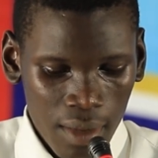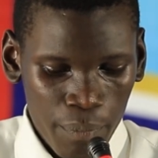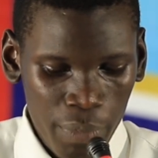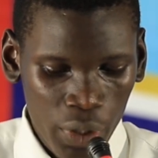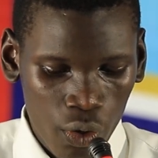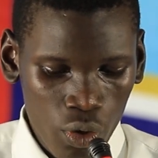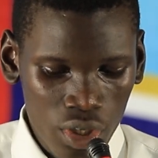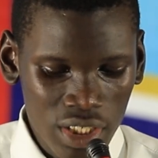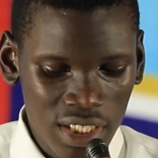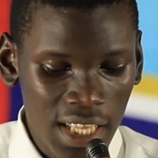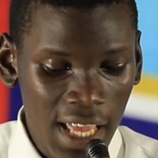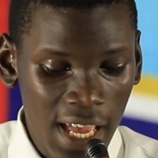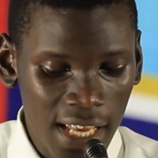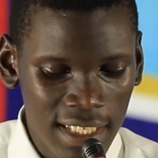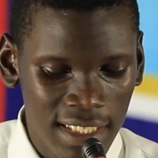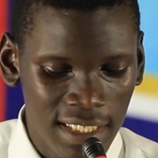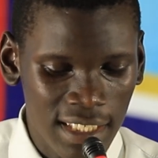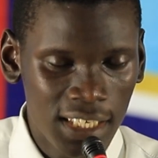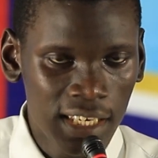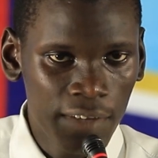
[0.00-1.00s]
Because there
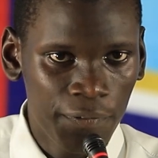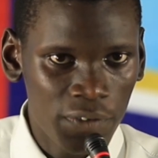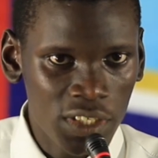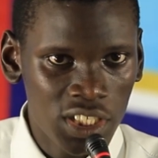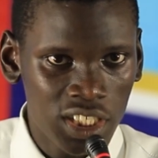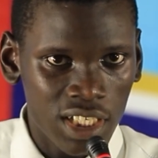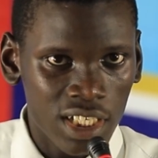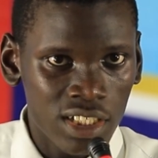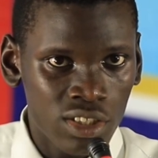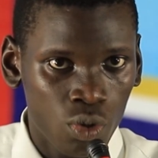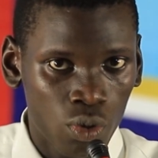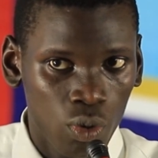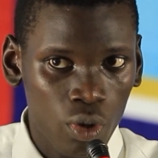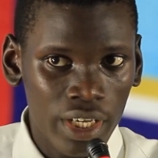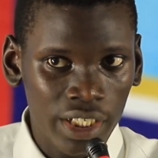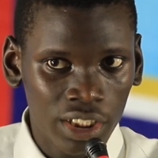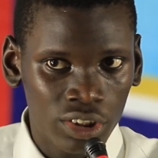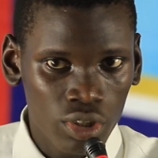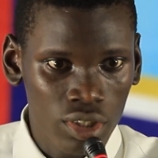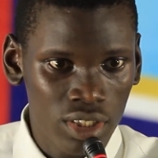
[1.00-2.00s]
is inefficient
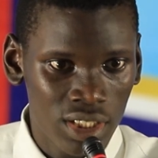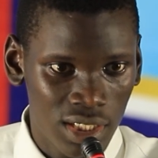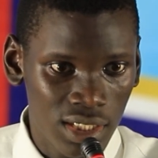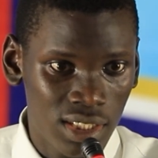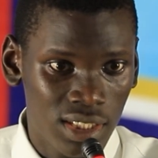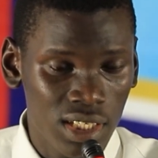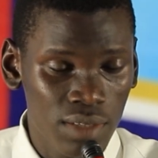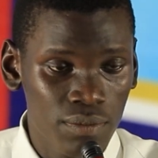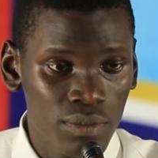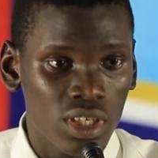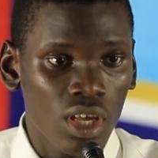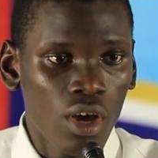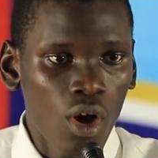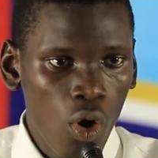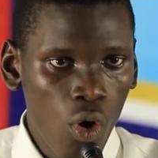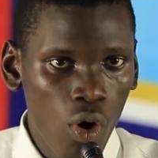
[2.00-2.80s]
collection systems,